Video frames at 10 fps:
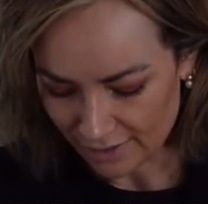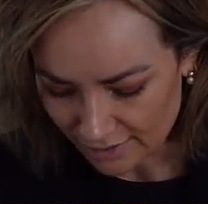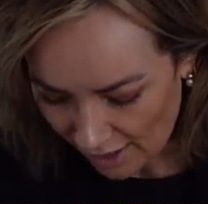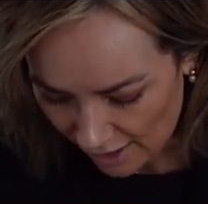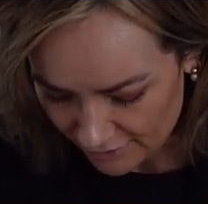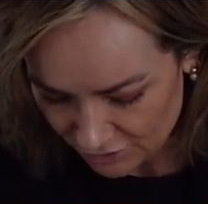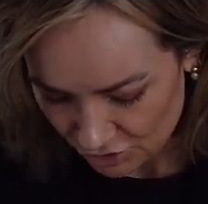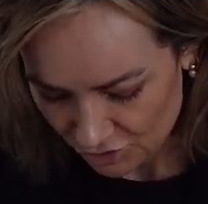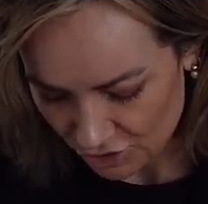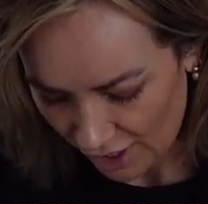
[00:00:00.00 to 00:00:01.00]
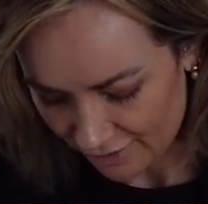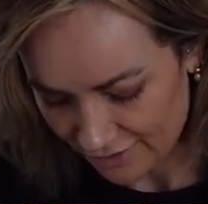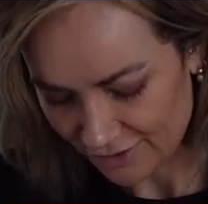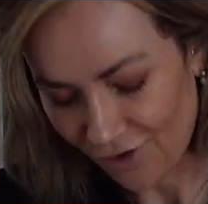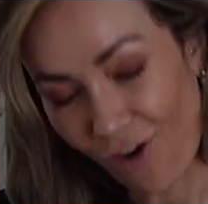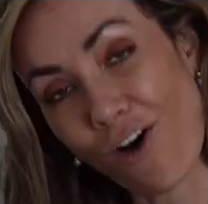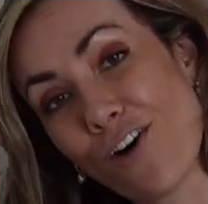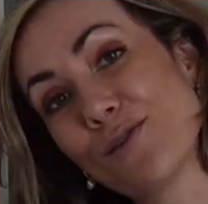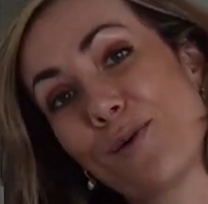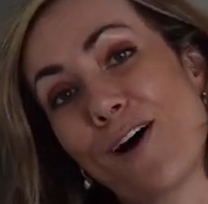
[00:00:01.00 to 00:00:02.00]
yeah, this just checks
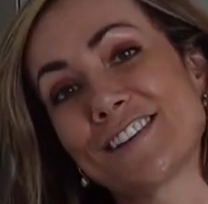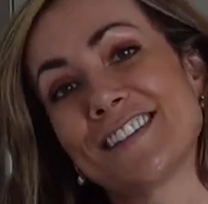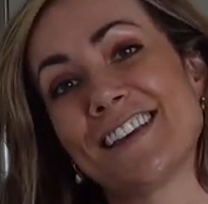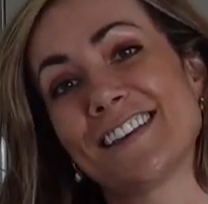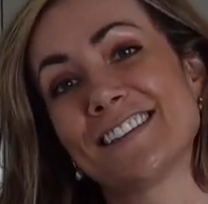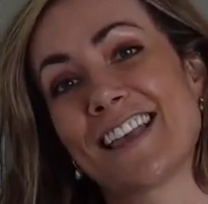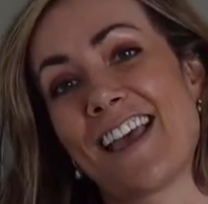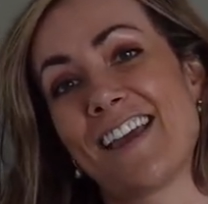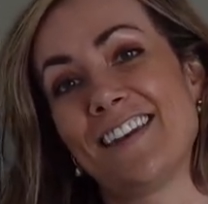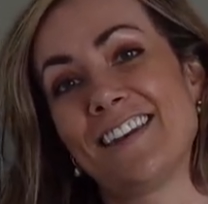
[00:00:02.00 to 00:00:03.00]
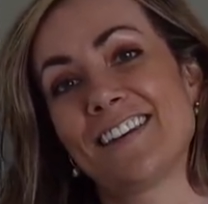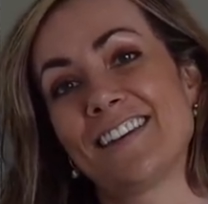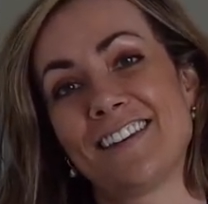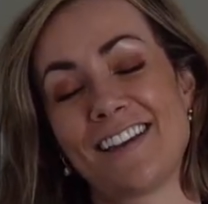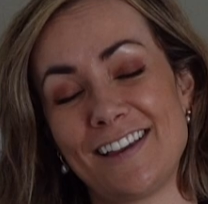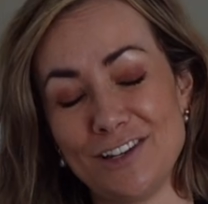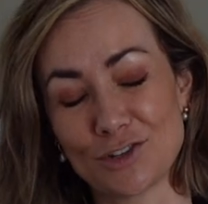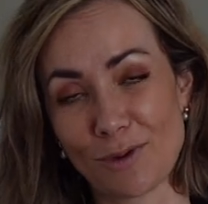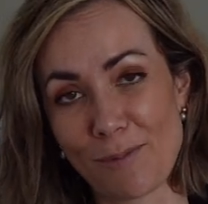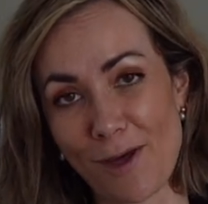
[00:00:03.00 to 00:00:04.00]
all the boxes, and I need
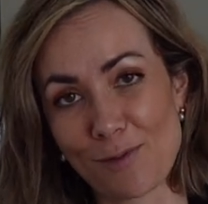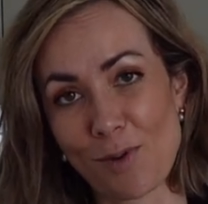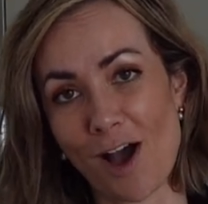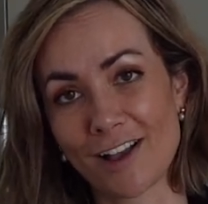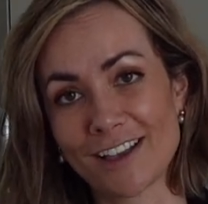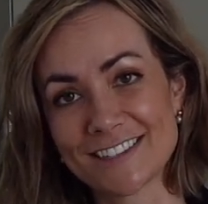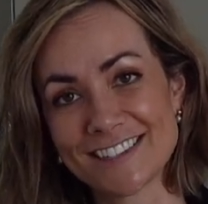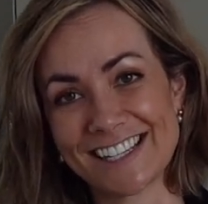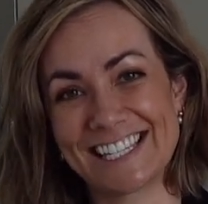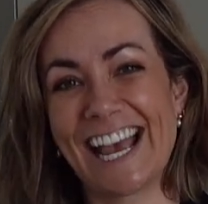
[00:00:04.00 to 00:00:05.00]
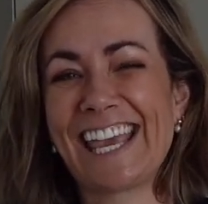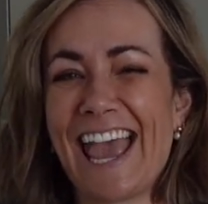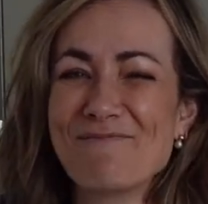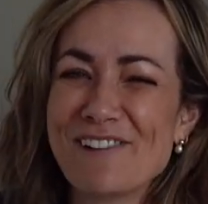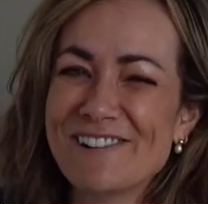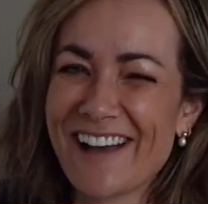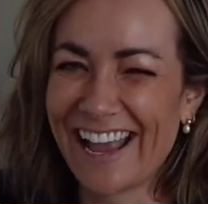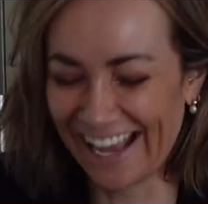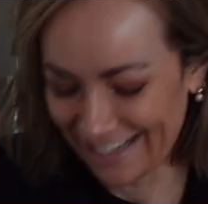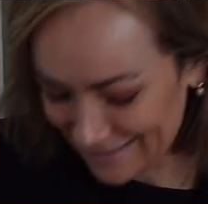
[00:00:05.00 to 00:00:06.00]
to rip out the pockets because I can't put my
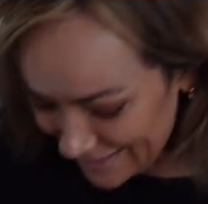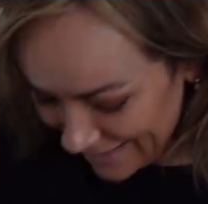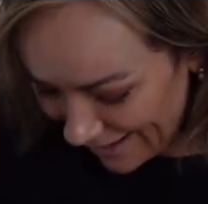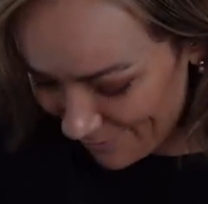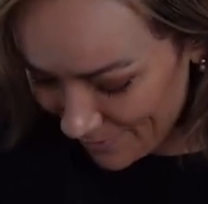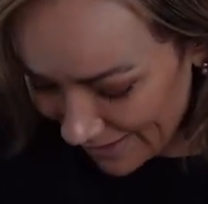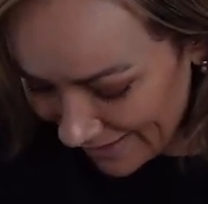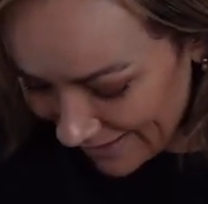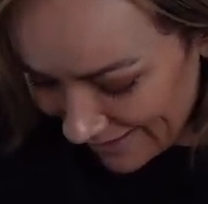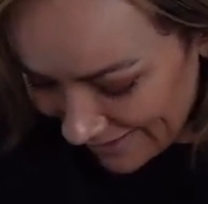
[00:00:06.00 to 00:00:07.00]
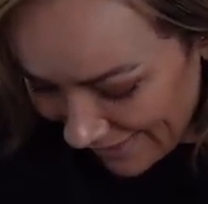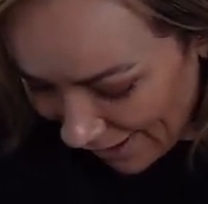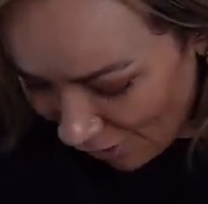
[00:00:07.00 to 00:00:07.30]
hands in them. They